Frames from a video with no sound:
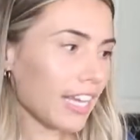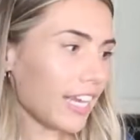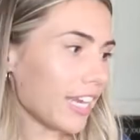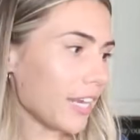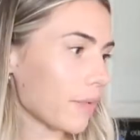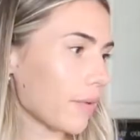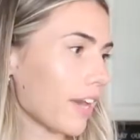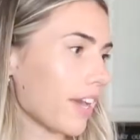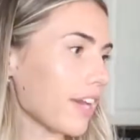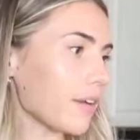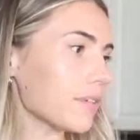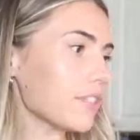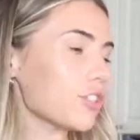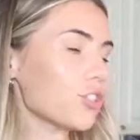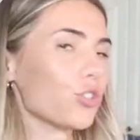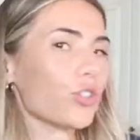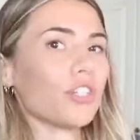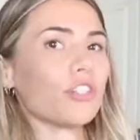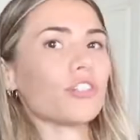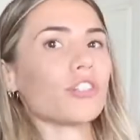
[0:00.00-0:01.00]
Anyway, I went
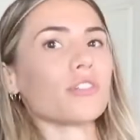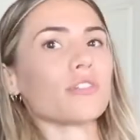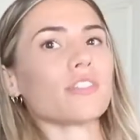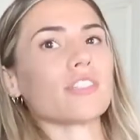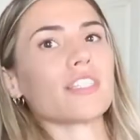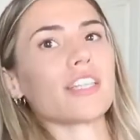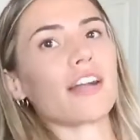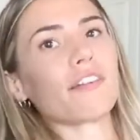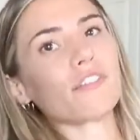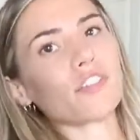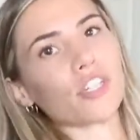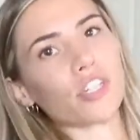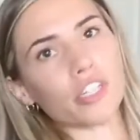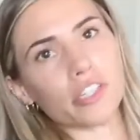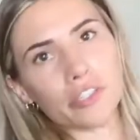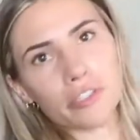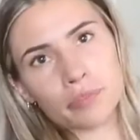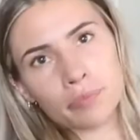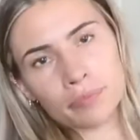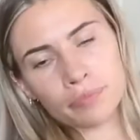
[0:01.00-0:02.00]
to Trader Joe's this
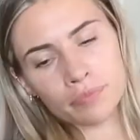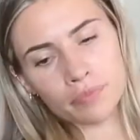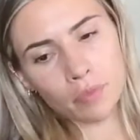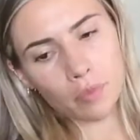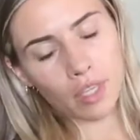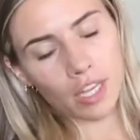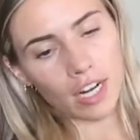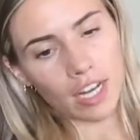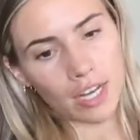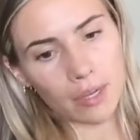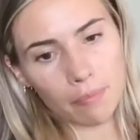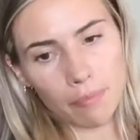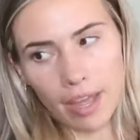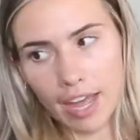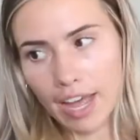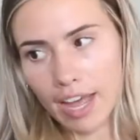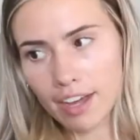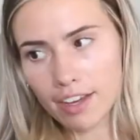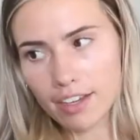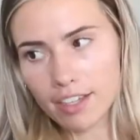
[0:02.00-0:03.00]
afternoon. I'm gonna
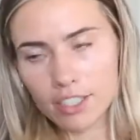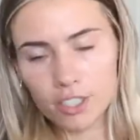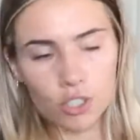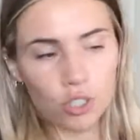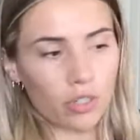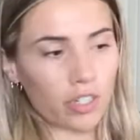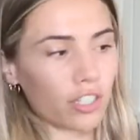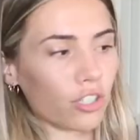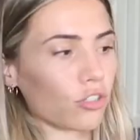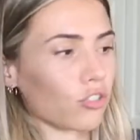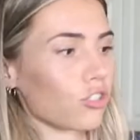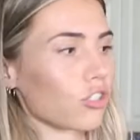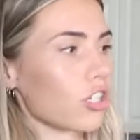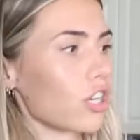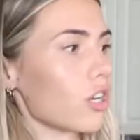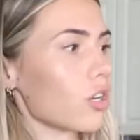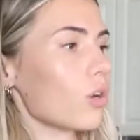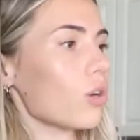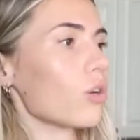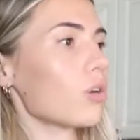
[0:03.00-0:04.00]
unpack Trader
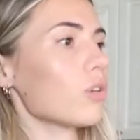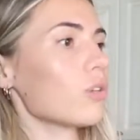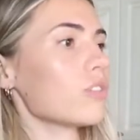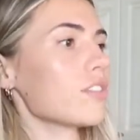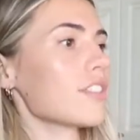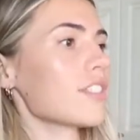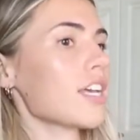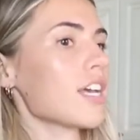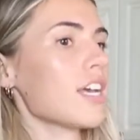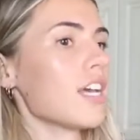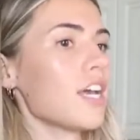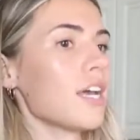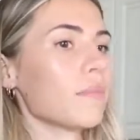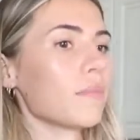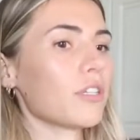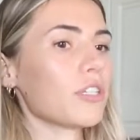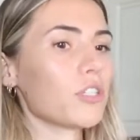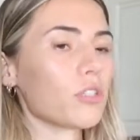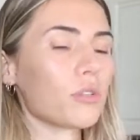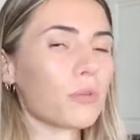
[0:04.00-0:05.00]
Joe's
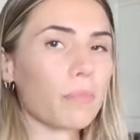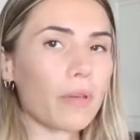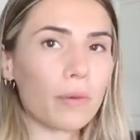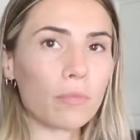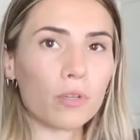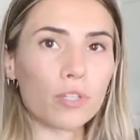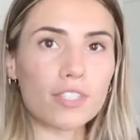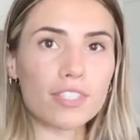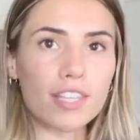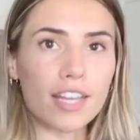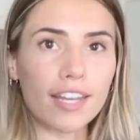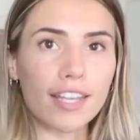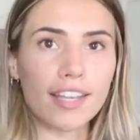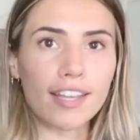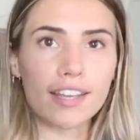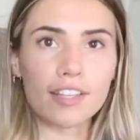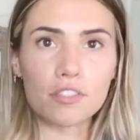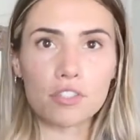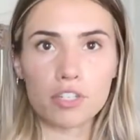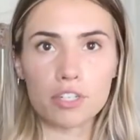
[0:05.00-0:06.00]
gonna do a bit more
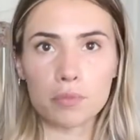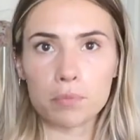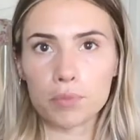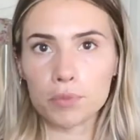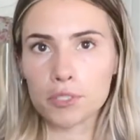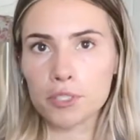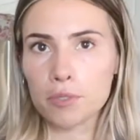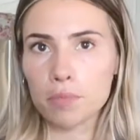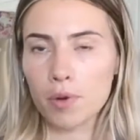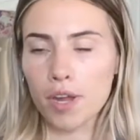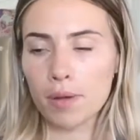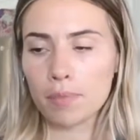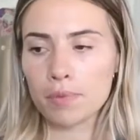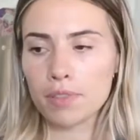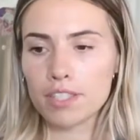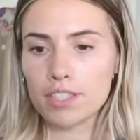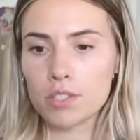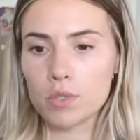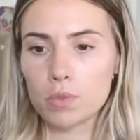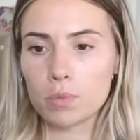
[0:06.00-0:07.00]
studying. I started boards
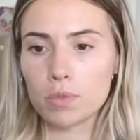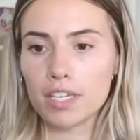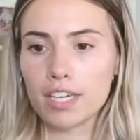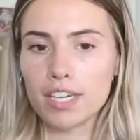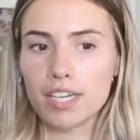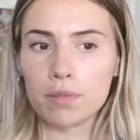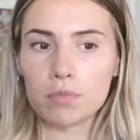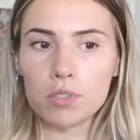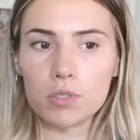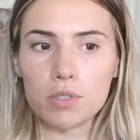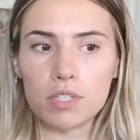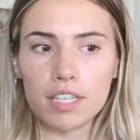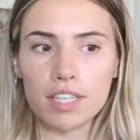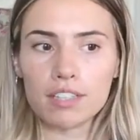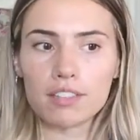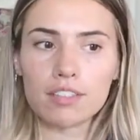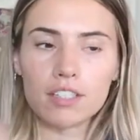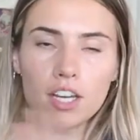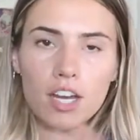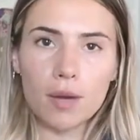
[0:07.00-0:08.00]
prep this week. I'm
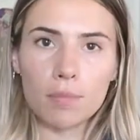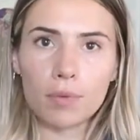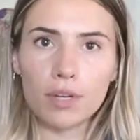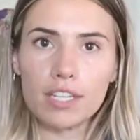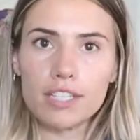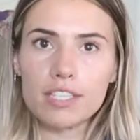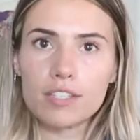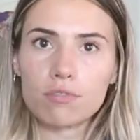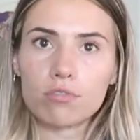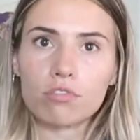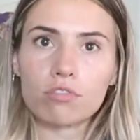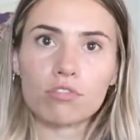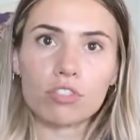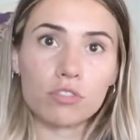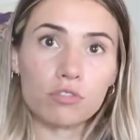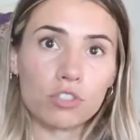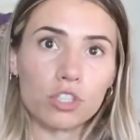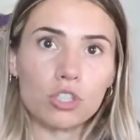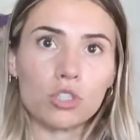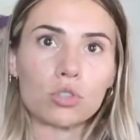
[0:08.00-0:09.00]
doing the comprehensive
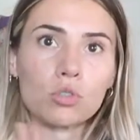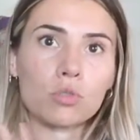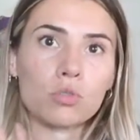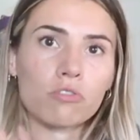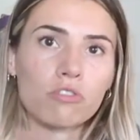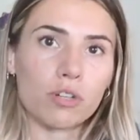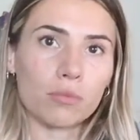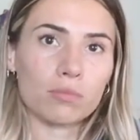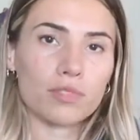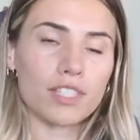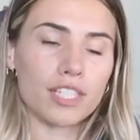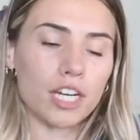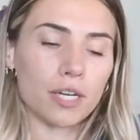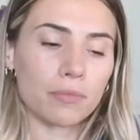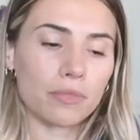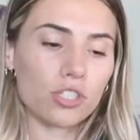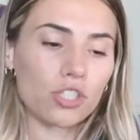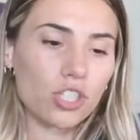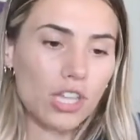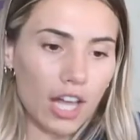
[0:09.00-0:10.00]
review from Sarah
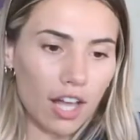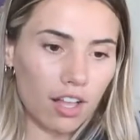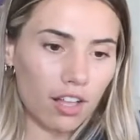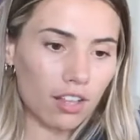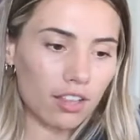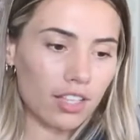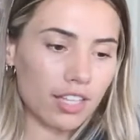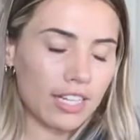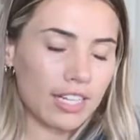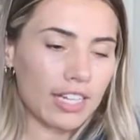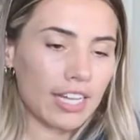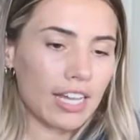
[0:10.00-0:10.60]
Michelle,